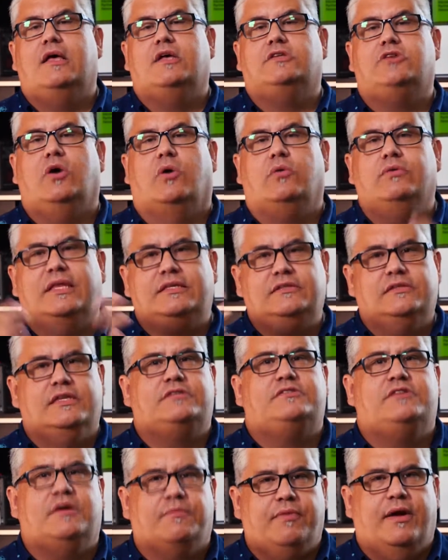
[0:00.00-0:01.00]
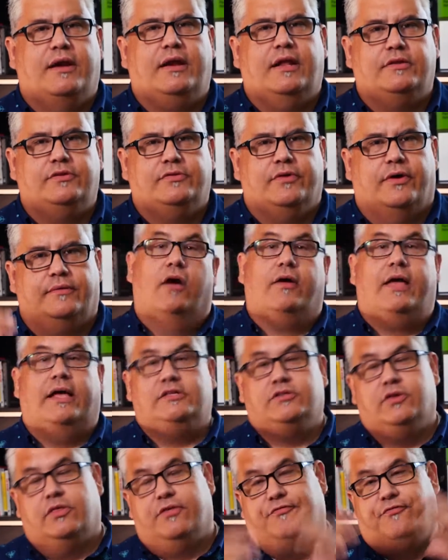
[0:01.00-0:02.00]
So let's jump right into it. Okay,
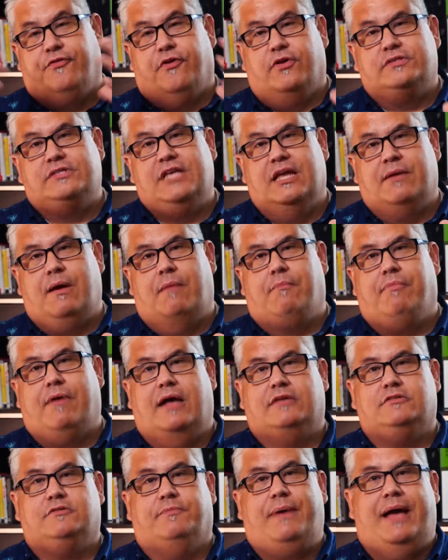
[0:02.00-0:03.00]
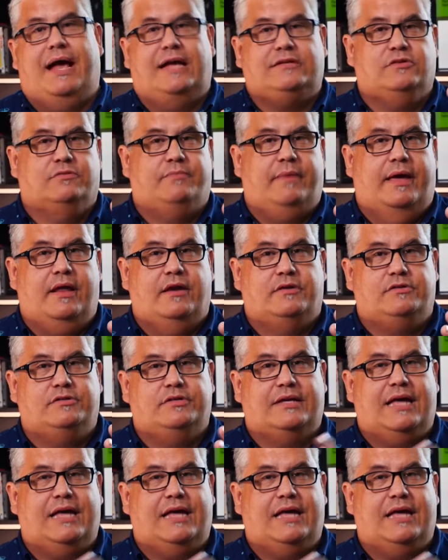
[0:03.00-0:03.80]
so the first thing about browser password managers